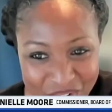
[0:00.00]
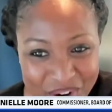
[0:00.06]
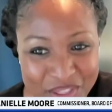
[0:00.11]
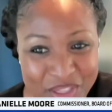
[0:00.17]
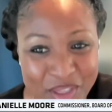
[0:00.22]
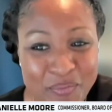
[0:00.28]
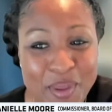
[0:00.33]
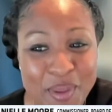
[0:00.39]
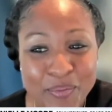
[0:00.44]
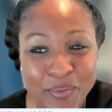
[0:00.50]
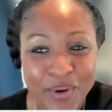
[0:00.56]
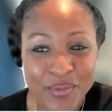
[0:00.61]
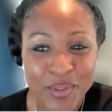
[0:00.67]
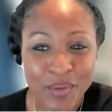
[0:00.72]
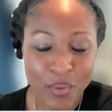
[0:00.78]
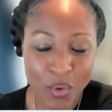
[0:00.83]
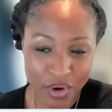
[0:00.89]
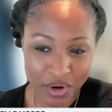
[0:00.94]
The People of the
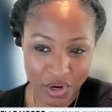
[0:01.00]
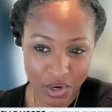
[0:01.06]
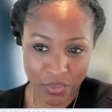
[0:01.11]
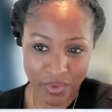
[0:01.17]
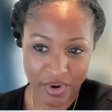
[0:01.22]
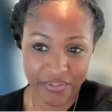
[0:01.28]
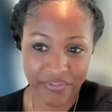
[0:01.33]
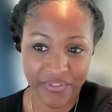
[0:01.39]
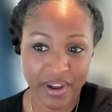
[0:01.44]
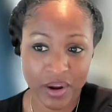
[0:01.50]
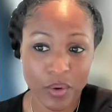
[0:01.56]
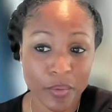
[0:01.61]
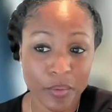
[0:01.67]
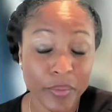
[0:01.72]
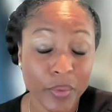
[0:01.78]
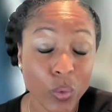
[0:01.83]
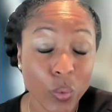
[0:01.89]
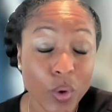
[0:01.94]
Port Career Fair
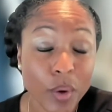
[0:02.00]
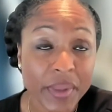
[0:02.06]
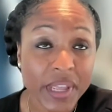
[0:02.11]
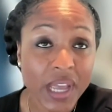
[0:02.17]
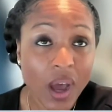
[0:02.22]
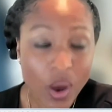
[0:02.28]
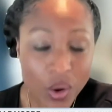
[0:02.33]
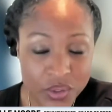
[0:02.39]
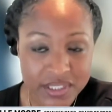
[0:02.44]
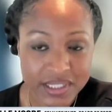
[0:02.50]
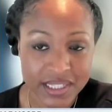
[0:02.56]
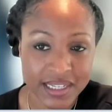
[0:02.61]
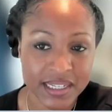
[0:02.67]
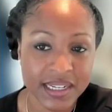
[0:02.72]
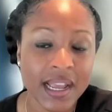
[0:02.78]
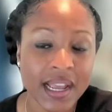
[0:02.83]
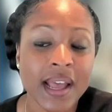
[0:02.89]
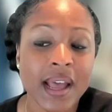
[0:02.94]
will be hosted
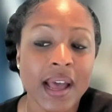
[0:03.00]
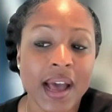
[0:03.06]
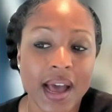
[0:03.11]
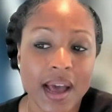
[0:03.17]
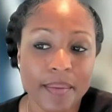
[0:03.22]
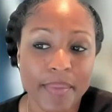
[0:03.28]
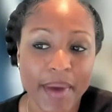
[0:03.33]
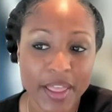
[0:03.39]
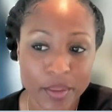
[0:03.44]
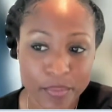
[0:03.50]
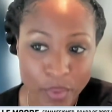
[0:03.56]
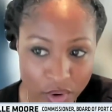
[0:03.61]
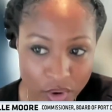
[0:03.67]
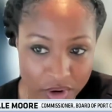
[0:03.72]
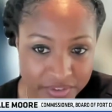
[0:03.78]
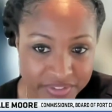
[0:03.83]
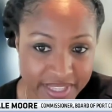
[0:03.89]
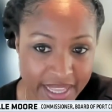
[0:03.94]
by the Port of
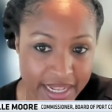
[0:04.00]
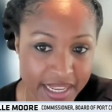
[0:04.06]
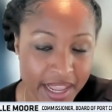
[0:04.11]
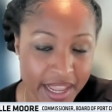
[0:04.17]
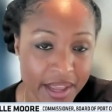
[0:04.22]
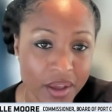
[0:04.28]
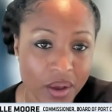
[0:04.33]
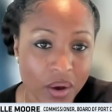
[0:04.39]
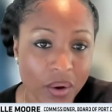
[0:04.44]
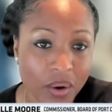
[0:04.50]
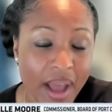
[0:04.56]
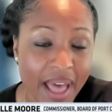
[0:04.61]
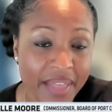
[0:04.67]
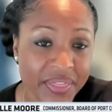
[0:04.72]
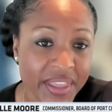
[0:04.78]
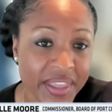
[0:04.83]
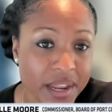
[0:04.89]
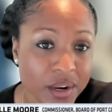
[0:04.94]
San Diego at
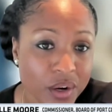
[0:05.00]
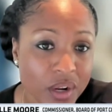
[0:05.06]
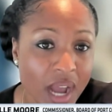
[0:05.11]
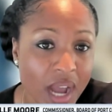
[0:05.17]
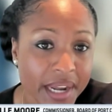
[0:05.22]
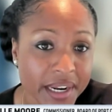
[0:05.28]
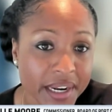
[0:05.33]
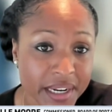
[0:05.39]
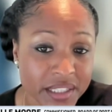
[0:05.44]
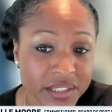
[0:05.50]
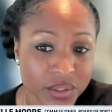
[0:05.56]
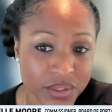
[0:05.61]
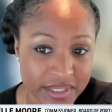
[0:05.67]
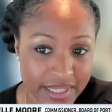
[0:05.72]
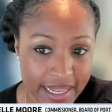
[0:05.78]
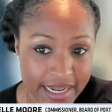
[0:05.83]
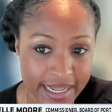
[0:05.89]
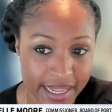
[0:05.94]
the Intercontinental San
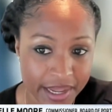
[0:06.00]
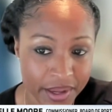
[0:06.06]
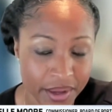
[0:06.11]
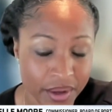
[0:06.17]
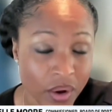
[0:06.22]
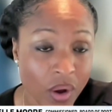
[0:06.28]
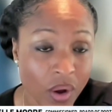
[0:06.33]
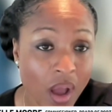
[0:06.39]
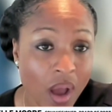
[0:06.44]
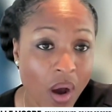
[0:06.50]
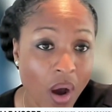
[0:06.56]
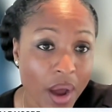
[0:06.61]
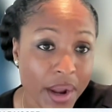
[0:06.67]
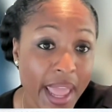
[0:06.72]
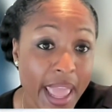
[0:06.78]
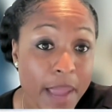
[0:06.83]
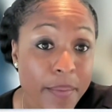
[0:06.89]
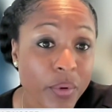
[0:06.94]
Diego on
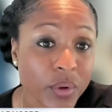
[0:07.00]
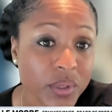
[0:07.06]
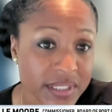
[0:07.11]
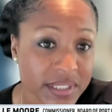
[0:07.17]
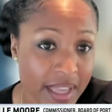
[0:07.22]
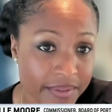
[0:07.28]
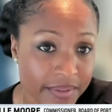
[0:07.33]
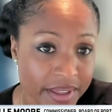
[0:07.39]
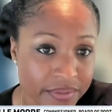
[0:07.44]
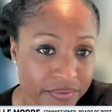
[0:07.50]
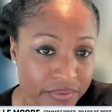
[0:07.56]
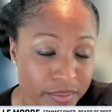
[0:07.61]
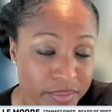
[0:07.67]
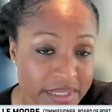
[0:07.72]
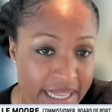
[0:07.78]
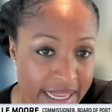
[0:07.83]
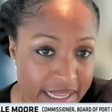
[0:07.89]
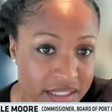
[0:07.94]
April 7th from
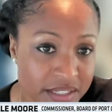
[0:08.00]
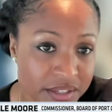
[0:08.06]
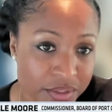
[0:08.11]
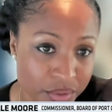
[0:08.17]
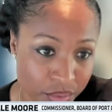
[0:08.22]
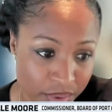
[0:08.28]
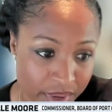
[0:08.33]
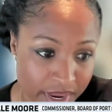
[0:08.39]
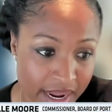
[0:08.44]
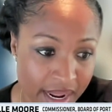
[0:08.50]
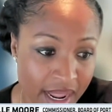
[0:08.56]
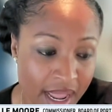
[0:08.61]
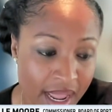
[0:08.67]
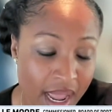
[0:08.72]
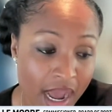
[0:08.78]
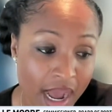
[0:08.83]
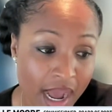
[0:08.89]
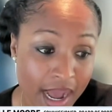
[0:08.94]
10 to 3.
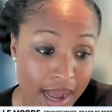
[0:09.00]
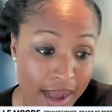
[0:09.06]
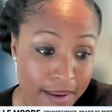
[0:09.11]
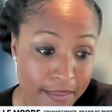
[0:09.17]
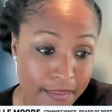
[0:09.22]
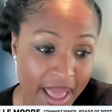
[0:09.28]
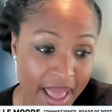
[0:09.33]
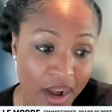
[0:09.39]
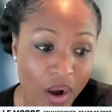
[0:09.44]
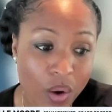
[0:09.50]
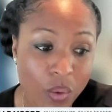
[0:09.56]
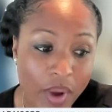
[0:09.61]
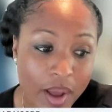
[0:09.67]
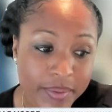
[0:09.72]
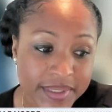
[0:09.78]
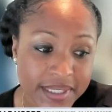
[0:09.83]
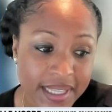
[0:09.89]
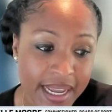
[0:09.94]
And our
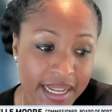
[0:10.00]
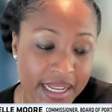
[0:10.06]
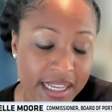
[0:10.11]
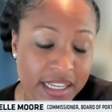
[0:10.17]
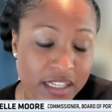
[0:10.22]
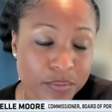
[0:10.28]
website is